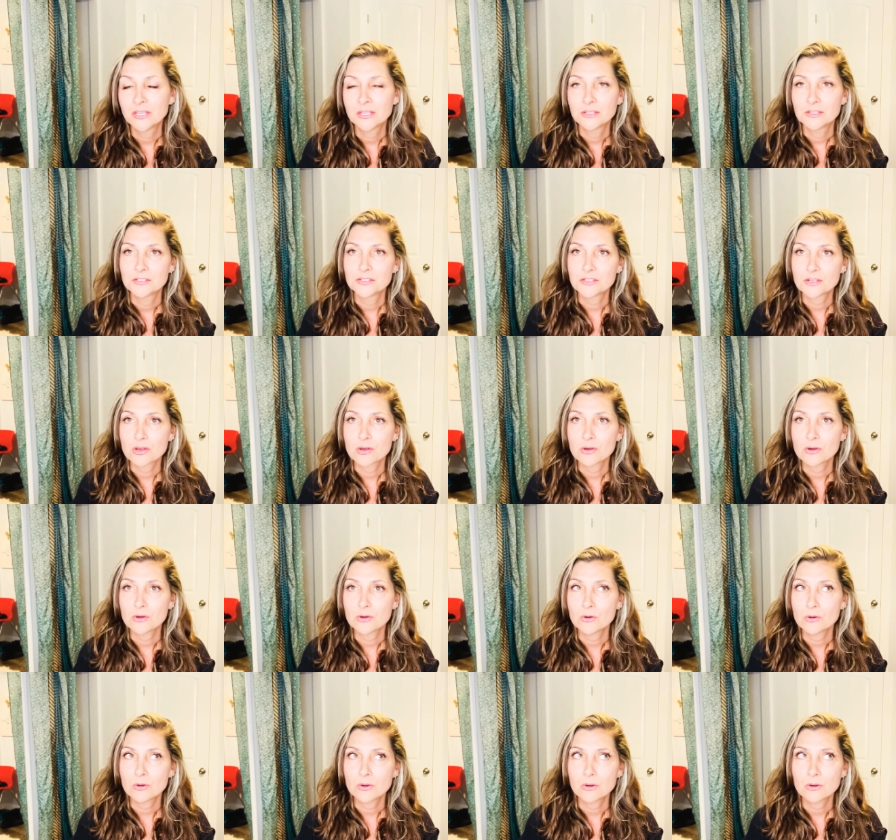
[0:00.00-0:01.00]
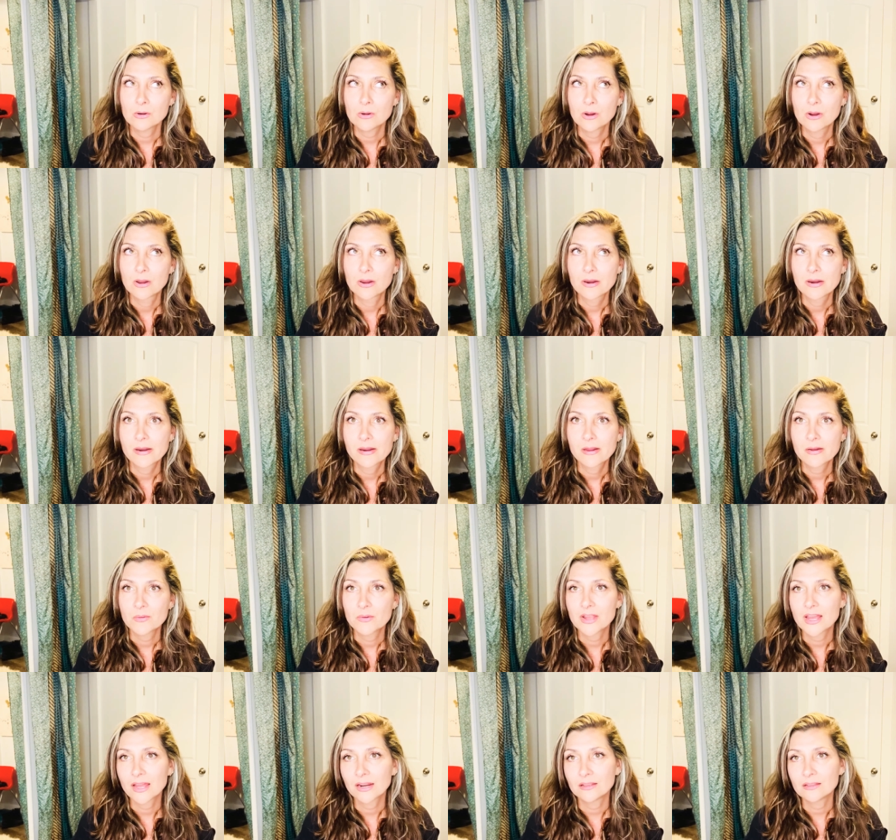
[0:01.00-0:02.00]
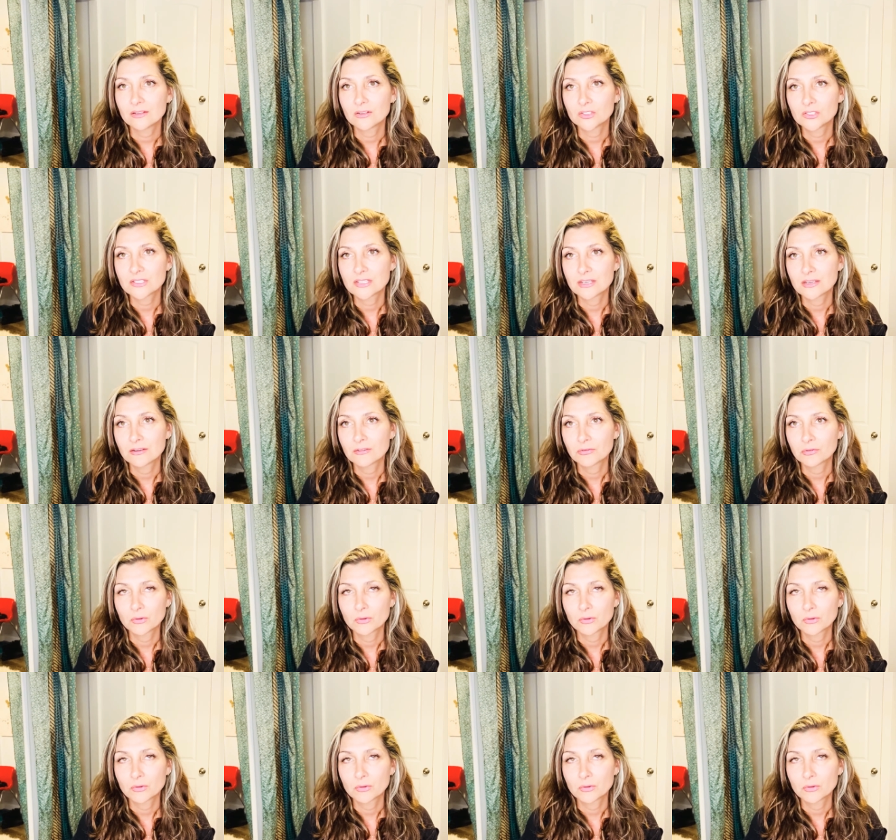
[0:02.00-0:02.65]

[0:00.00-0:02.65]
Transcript: So we had a little tiff,